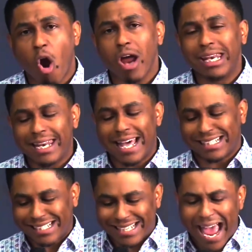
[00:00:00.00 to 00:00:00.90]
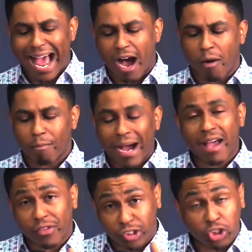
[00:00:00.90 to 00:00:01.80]
are let down by
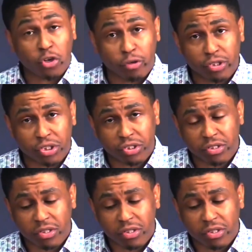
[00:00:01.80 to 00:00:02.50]
the church,